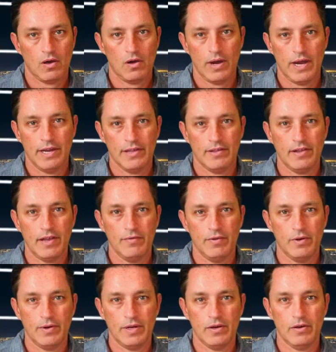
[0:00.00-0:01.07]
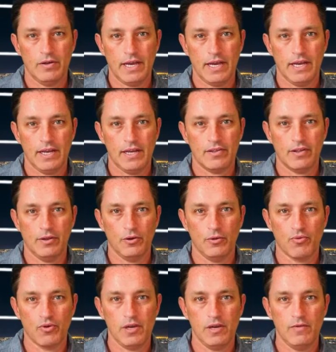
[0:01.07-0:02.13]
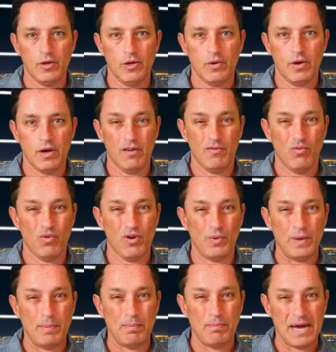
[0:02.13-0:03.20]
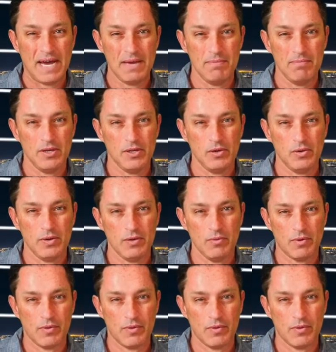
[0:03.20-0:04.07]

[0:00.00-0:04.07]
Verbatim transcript: All right, it's David Oneal, and it's a little preview of what we might be doing.